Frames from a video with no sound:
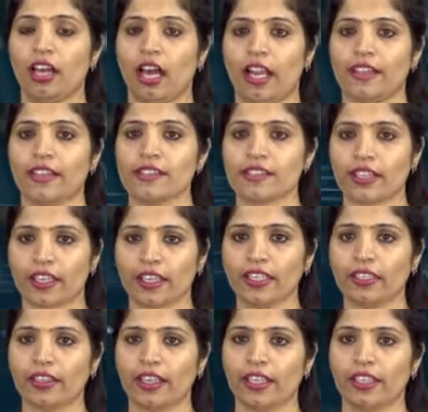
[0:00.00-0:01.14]
And the
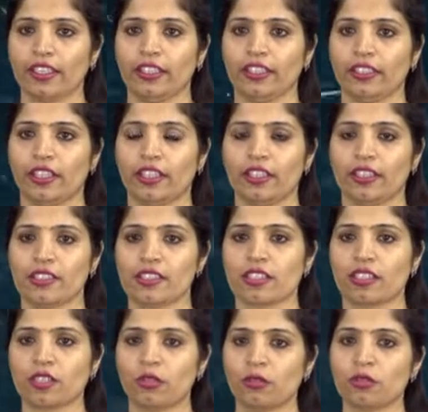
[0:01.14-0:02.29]
second criteria is
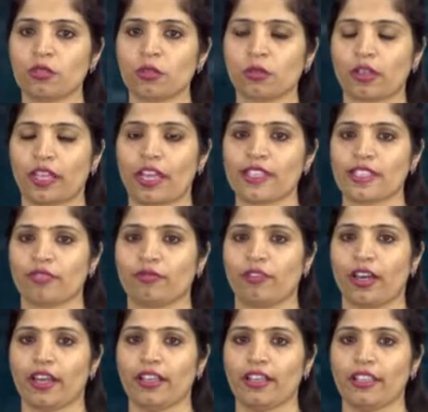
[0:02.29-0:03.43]
used to
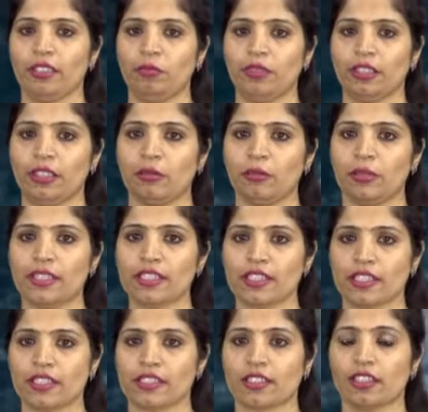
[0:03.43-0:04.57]
classify
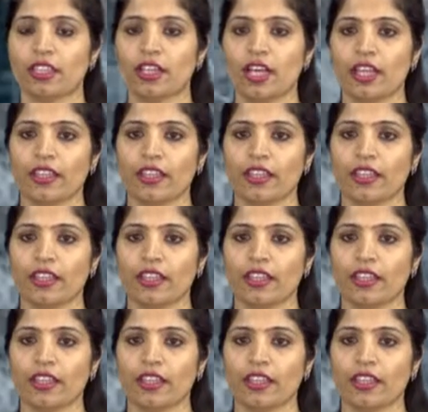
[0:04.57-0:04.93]
DBMS is the